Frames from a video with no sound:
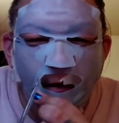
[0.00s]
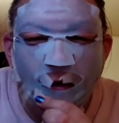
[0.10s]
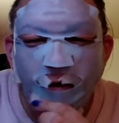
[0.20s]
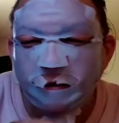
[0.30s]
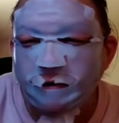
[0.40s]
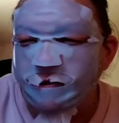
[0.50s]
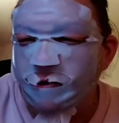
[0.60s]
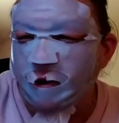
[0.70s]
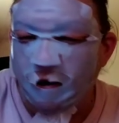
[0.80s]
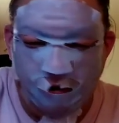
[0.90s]
Oh, I put it
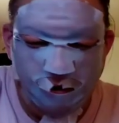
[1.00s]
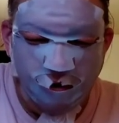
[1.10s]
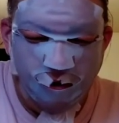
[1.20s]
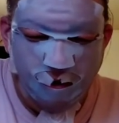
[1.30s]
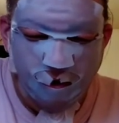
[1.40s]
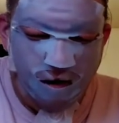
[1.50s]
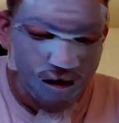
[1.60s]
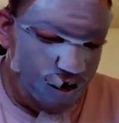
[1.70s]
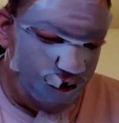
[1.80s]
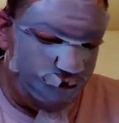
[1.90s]
to right.
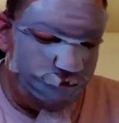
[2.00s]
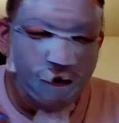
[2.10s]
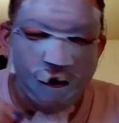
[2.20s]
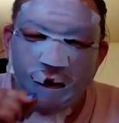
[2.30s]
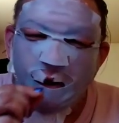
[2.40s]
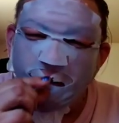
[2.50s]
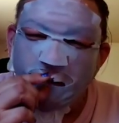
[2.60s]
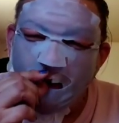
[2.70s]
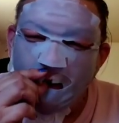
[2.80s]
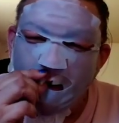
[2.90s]
I bought
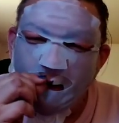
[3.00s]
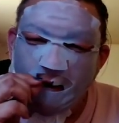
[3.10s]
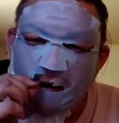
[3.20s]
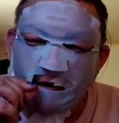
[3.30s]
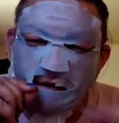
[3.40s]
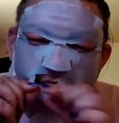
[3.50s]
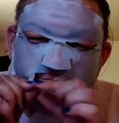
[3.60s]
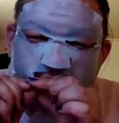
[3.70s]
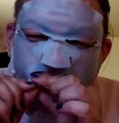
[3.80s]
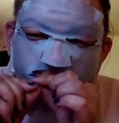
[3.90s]
like 9
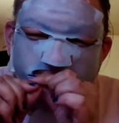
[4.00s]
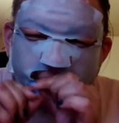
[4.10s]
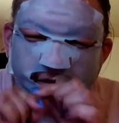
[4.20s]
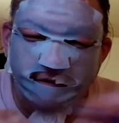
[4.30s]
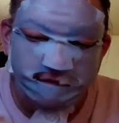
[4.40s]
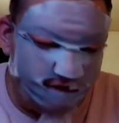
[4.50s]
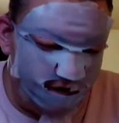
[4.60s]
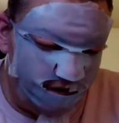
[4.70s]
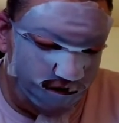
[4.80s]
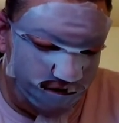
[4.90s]
sets of
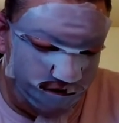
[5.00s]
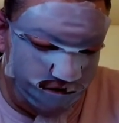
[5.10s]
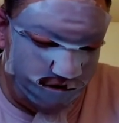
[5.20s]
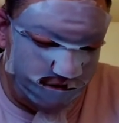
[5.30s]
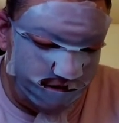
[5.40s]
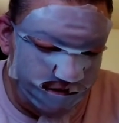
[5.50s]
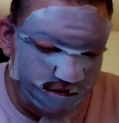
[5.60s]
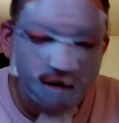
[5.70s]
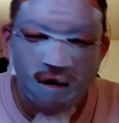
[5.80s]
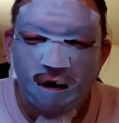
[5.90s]
nails.
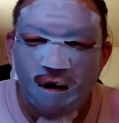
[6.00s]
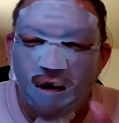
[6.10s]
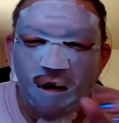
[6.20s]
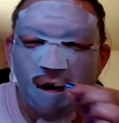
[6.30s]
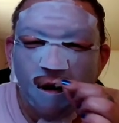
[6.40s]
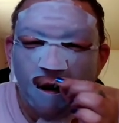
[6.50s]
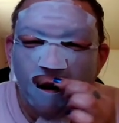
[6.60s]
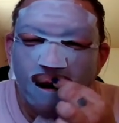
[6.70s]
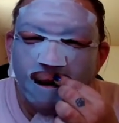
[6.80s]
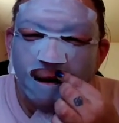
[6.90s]

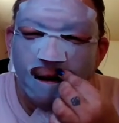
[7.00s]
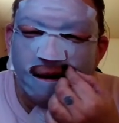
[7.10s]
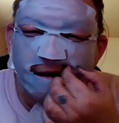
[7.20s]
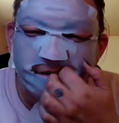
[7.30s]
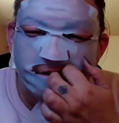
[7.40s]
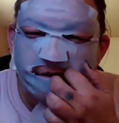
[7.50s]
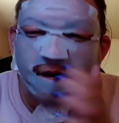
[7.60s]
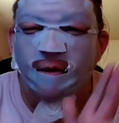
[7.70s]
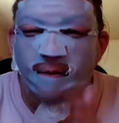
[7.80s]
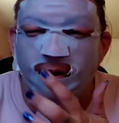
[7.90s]
I
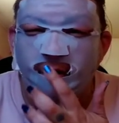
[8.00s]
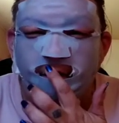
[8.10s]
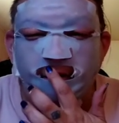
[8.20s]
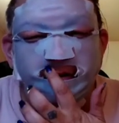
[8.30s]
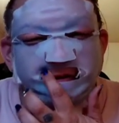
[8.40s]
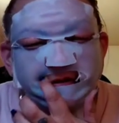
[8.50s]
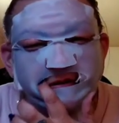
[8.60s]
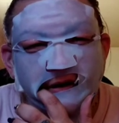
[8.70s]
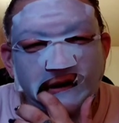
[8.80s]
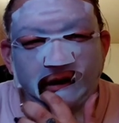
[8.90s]
went
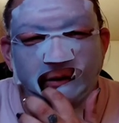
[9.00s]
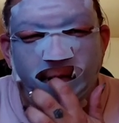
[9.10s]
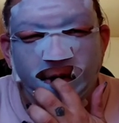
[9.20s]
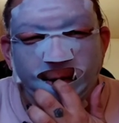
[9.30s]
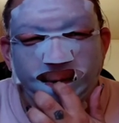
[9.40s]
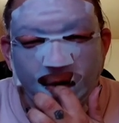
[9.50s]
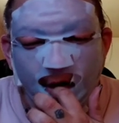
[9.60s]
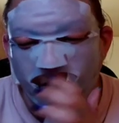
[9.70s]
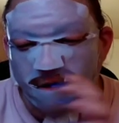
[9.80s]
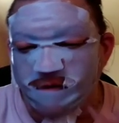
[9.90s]
crazy. I went
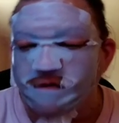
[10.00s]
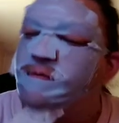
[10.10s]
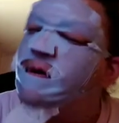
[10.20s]
bonkers